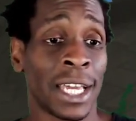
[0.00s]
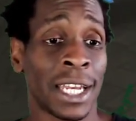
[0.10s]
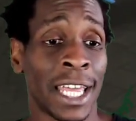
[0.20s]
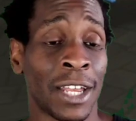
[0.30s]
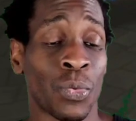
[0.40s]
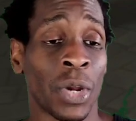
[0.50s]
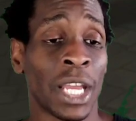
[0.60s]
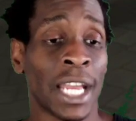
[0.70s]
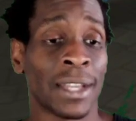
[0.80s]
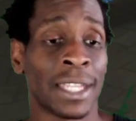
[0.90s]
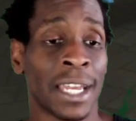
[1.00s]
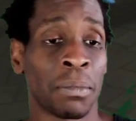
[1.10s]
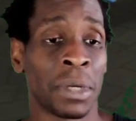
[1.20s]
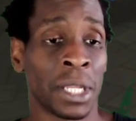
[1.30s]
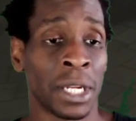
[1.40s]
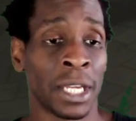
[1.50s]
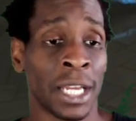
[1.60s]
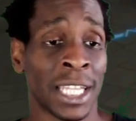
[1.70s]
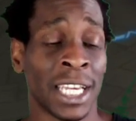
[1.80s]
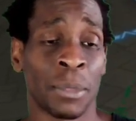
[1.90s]
and ring out that ability. I
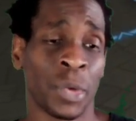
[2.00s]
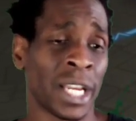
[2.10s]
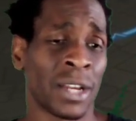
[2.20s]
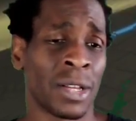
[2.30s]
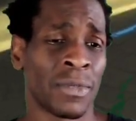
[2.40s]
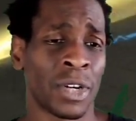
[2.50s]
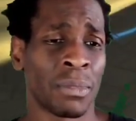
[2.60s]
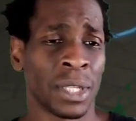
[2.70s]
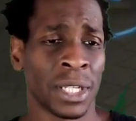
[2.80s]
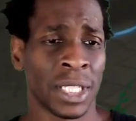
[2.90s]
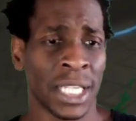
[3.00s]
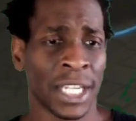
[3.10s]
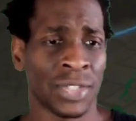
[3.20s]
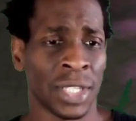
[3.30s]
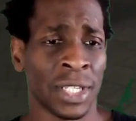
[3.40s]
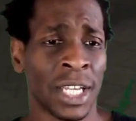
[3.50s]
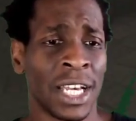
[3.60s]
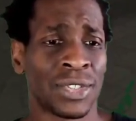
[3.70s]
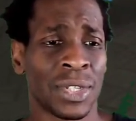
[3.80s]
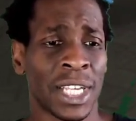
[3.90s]
think I'm gonna ring out all of her abilities actually. As
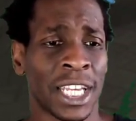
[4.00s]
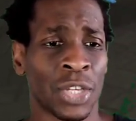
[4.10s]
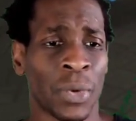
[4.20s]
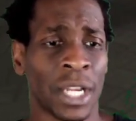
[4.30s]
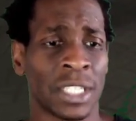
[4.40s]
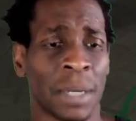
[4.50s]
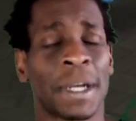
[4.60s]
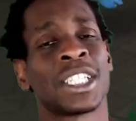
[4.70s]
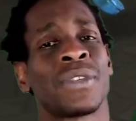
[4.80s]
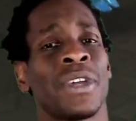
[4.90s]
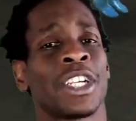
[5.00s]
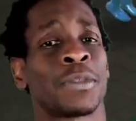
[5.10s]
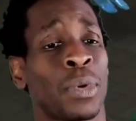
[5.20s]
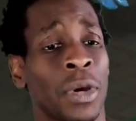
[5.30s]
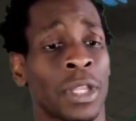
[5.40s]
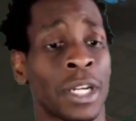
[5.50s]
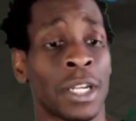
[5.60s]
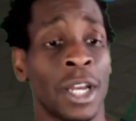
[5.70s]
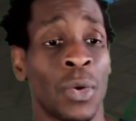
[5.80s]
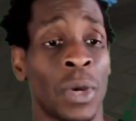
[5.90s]
soon as I get the rings up. I just finished Spoiler,
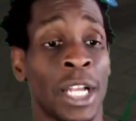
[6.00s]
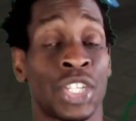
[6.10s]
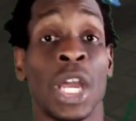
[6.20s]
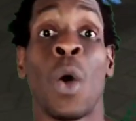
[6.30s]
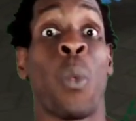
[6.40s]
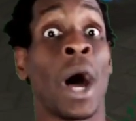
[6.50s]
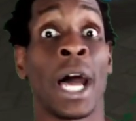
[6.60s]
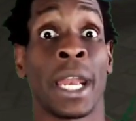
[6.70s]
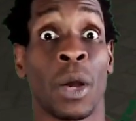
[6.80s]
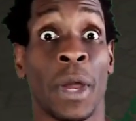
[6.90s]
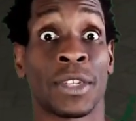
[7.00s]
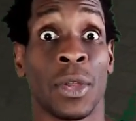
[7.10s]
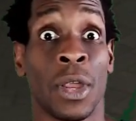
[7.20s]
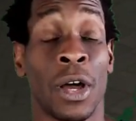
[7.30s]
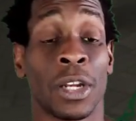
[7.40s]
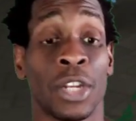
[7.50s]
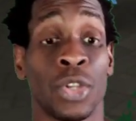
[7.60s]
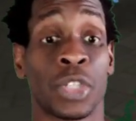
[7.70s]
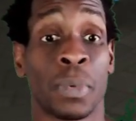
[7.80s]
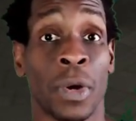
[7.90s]
which, why did I wait so long to do
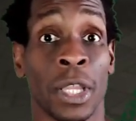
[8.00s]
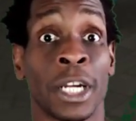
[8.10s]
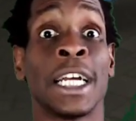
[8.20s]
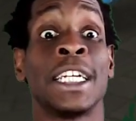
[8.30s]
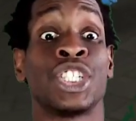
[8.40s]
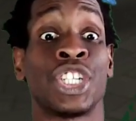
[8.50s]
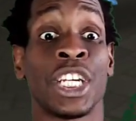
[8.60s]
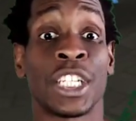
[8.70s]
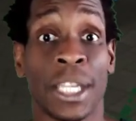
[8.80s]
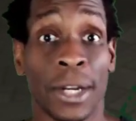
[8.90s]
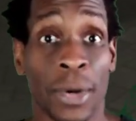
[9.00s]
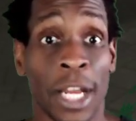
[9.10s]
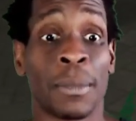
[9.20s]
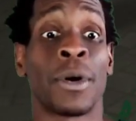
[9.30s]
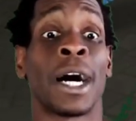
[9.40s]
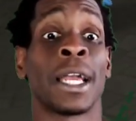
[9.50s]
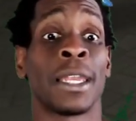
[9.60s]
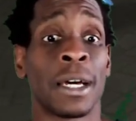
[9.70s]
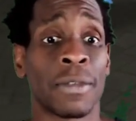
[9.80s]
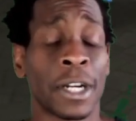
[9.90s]
Spoiler? She is incredible, I
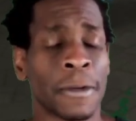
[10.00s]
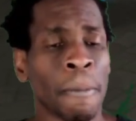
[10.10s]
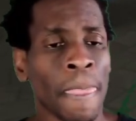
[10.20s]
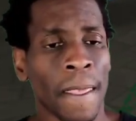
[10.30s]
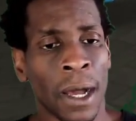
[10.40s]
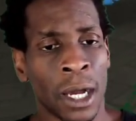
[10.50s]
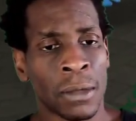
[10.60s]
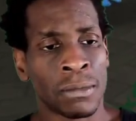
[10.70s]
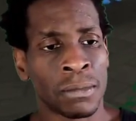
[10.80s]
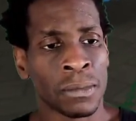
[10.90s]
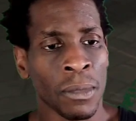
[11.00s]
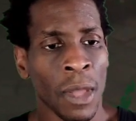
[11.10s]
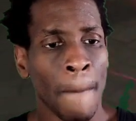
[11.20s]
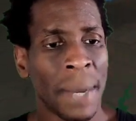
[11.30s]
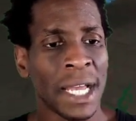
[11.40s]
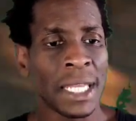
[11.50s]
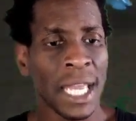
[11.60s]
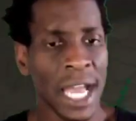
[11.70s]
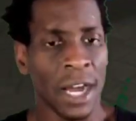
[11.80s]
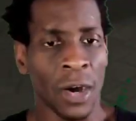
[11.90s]
love her. But
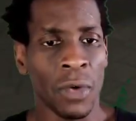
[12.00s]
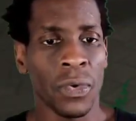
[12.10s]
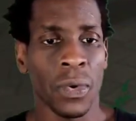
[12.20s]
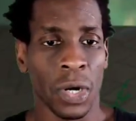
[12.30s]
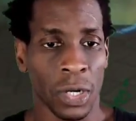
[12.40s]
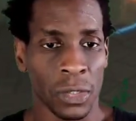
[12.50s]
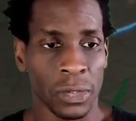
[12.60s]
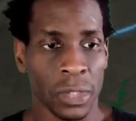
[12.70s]
yeah, overall,